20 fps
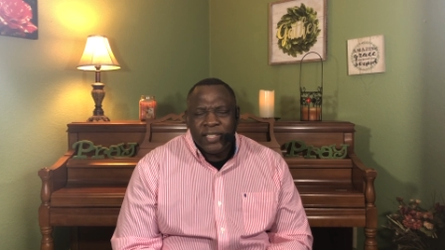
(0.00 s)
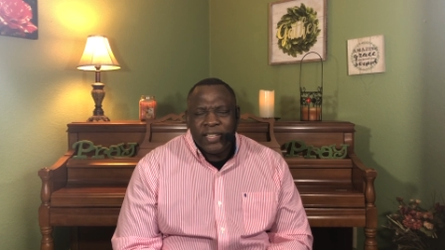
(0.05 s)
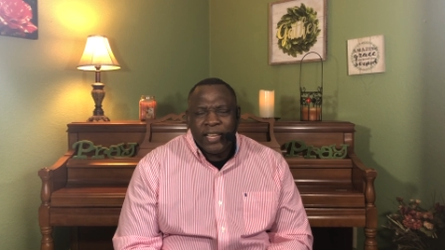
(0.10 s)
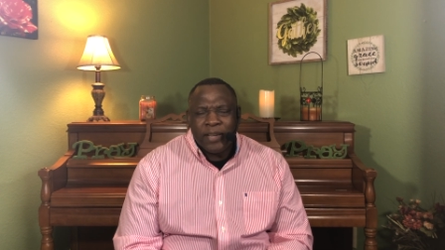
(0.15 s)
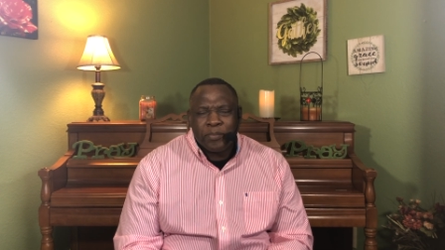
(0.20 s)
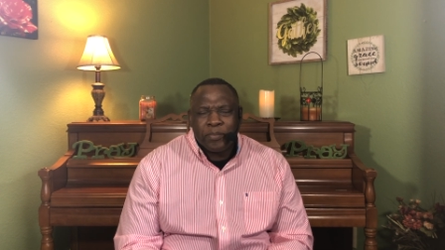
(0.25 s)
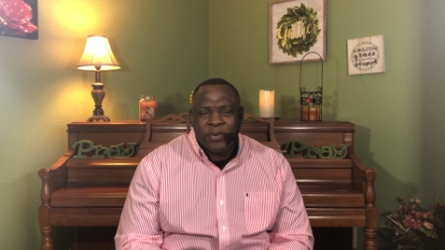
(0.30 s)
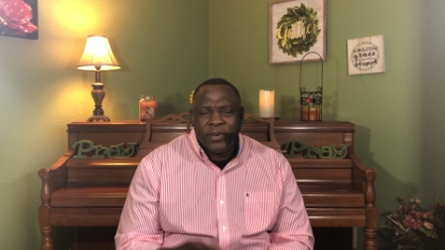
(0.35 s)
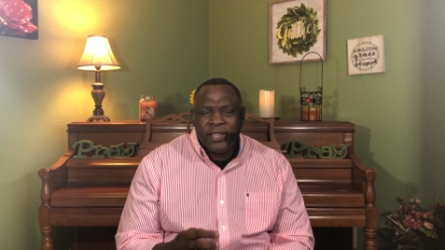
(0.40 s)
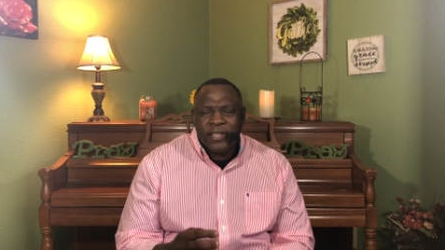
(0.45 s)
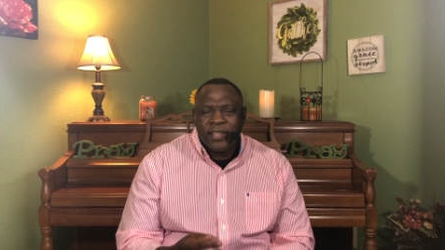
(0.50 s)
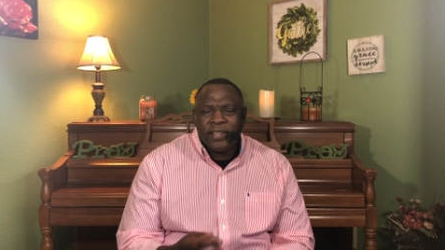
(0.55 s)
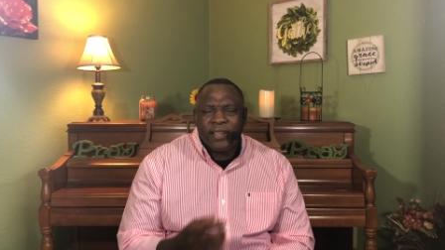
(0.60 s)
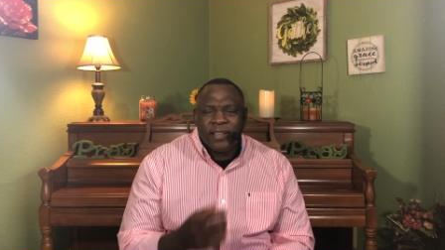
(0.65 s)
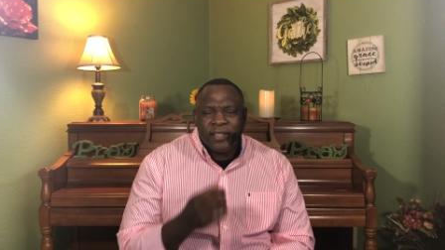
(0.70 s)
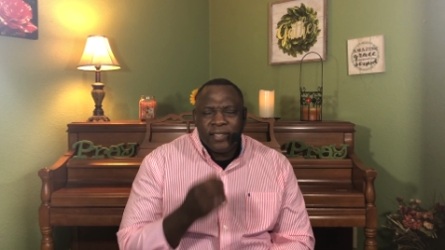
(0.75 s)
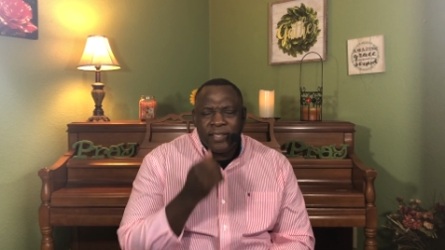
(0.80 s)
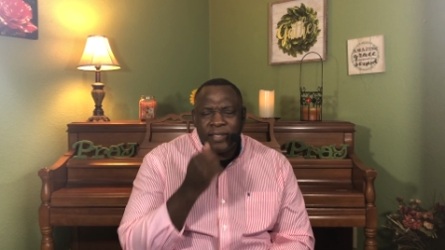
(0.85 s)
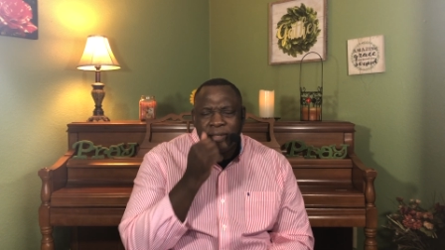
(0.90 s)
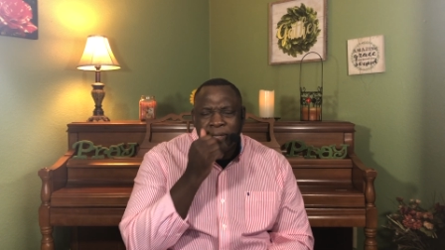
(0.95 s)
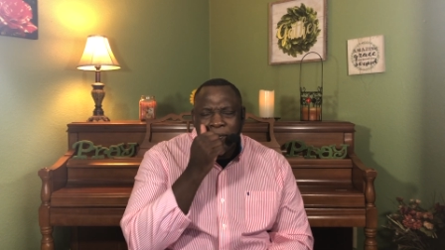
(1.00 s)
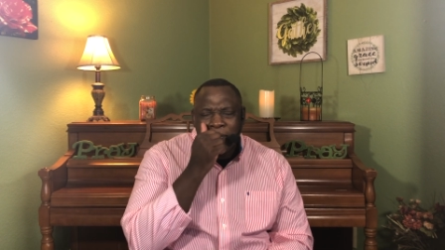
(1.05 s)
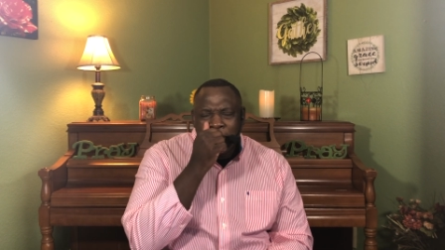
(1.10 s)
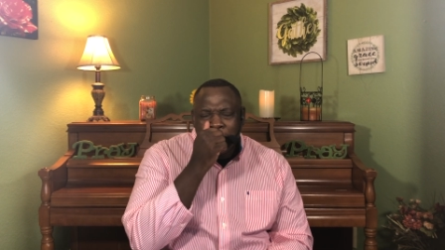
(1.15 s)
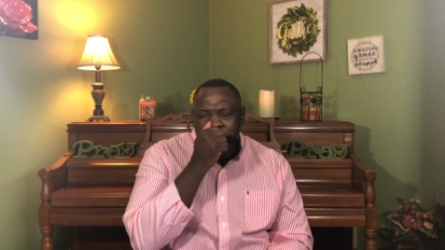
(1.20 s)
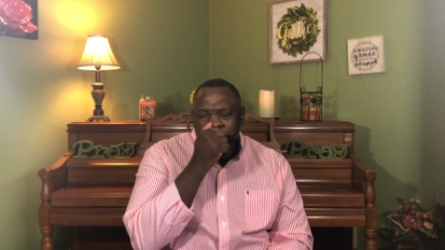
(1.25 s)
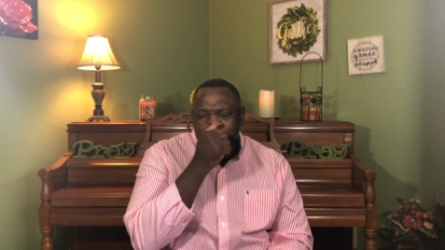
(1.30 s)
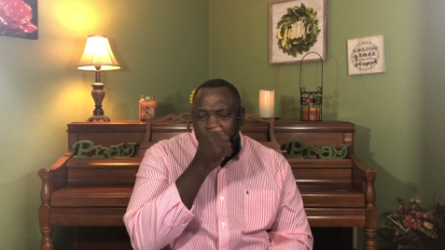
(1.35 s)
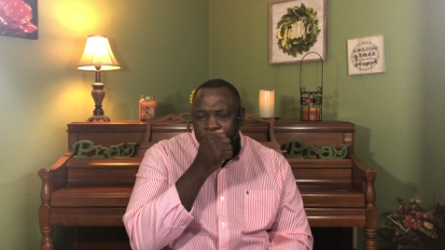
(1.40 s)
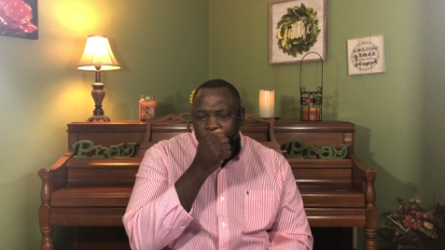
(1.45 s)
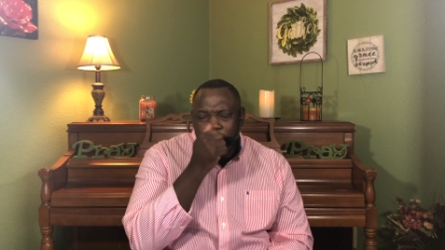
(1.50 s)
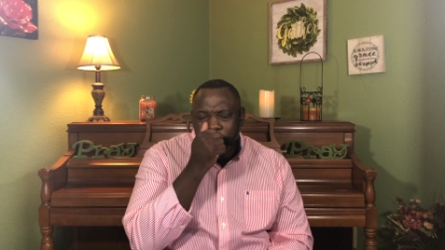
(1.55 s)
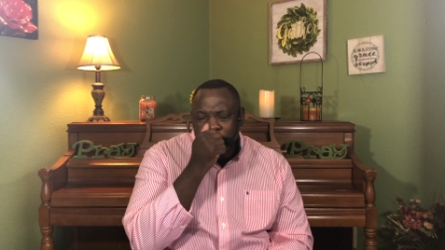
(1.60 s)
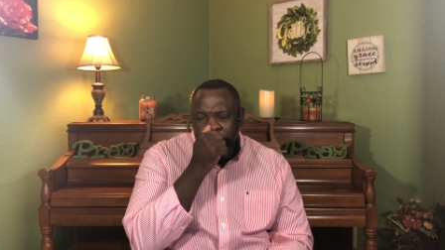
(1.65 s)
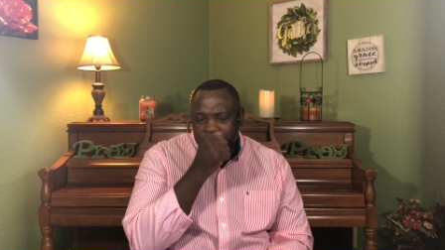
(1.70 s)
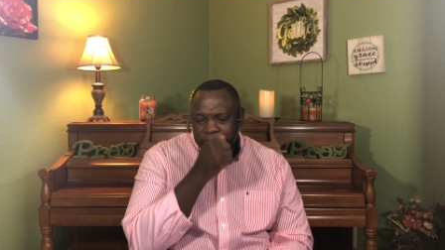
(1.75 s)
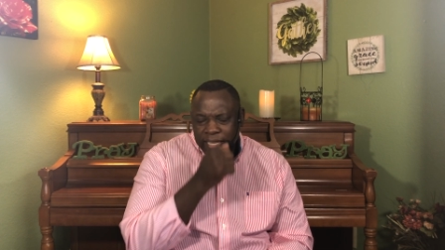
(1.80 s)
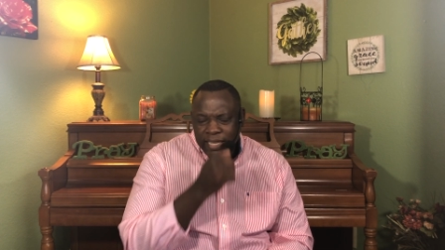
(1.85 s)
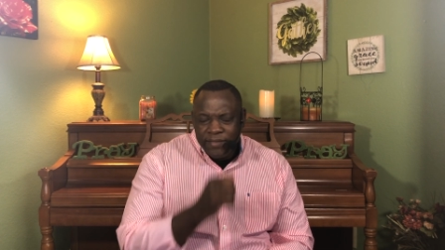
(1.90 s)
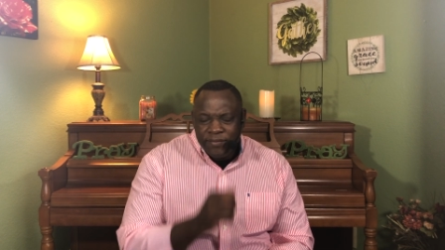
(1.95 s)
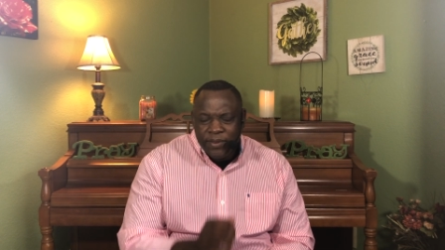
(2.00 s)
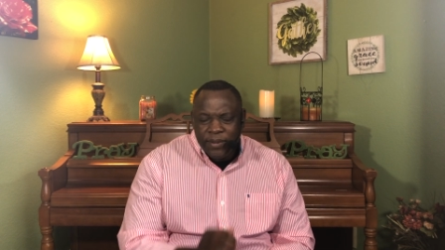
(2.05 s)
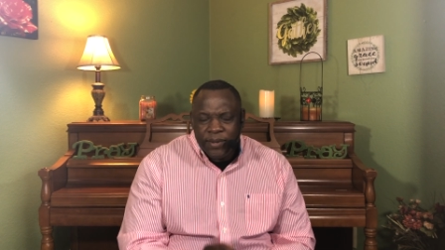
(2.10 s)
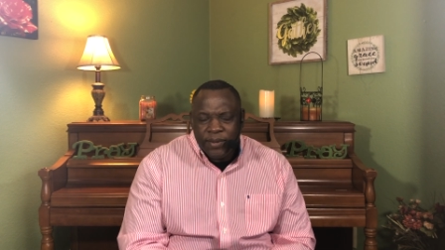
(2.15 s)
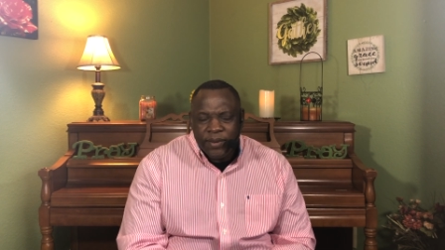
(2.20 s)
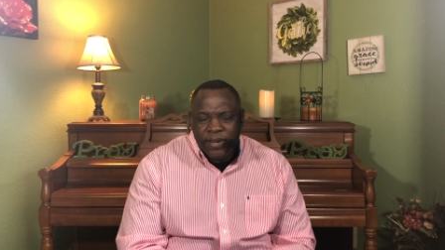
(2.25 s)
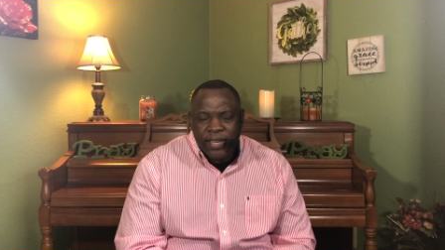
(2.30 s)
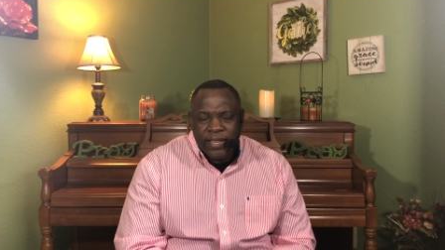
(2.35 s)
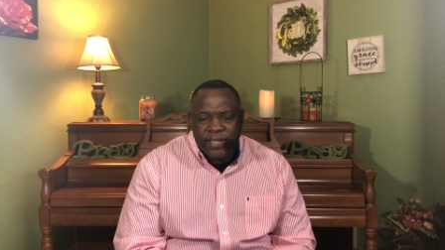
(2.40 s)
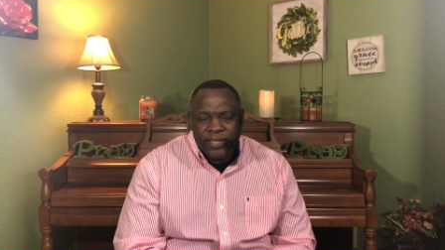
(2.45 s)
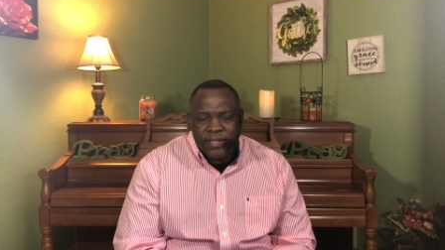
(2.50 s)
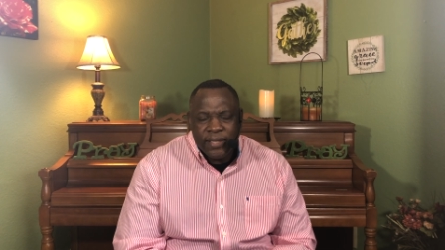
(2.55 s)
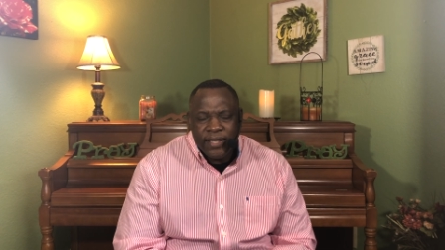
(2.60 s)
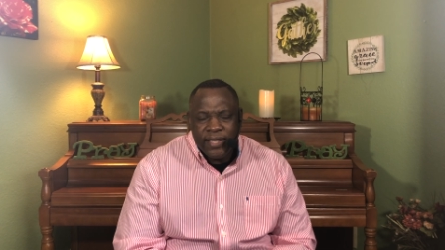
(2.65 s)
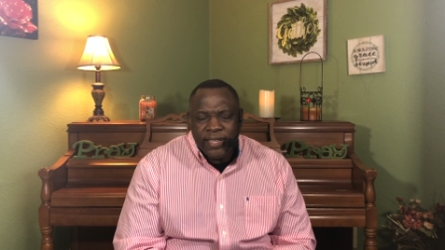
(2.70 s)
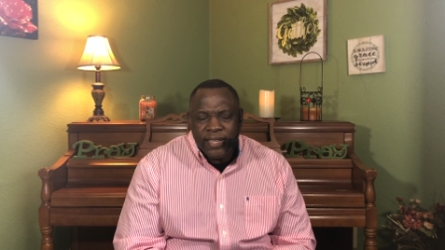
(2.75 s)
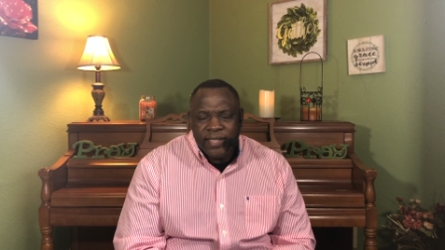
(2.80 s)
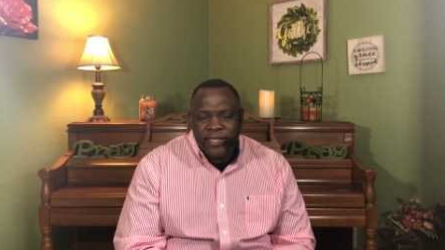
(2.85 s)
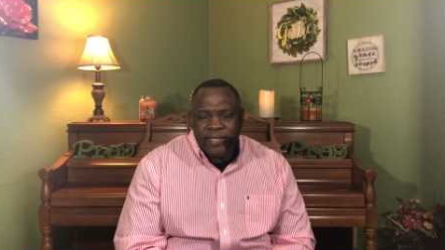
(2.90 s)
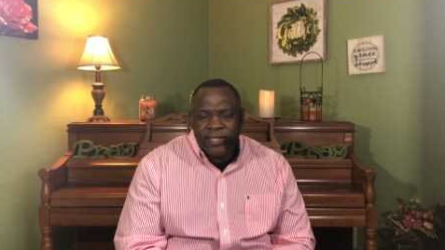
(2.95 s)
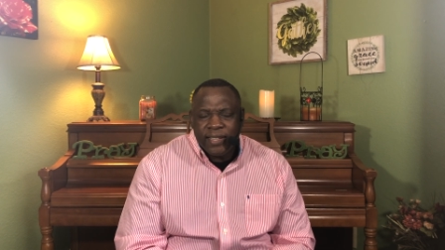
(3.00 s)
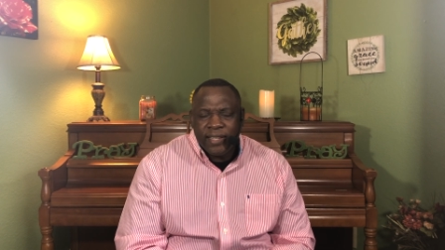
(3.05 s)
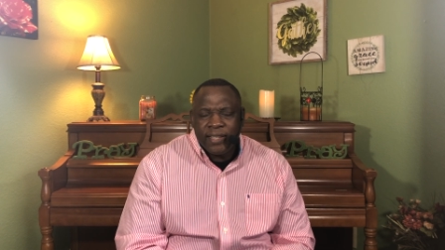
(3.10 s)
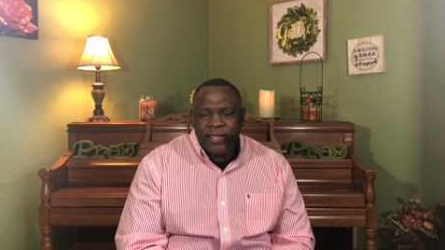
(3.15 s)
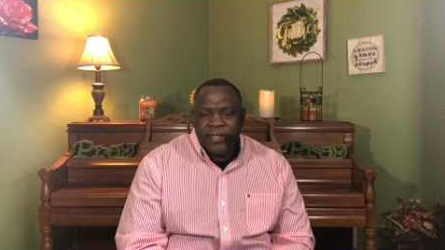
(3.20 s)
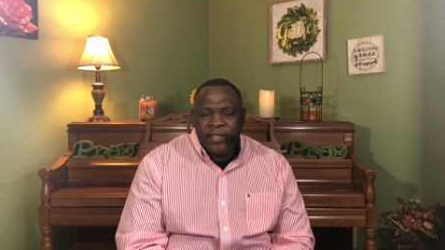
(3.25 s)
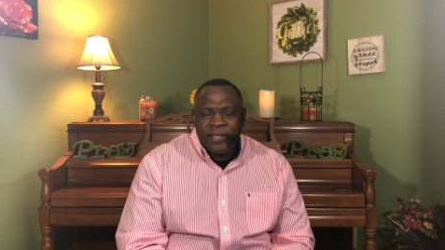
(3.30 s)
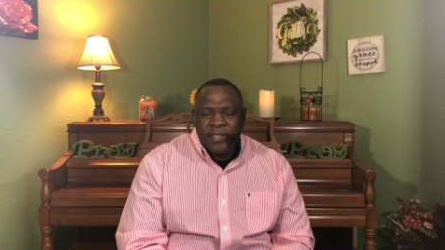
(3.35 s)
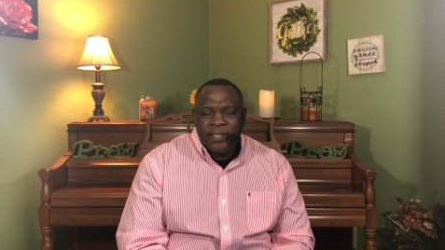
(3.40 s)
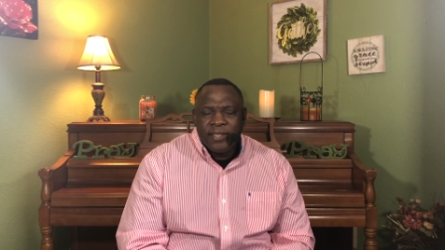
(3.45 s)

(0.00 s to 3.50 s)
And I pray, God, that we won't take for granted the things that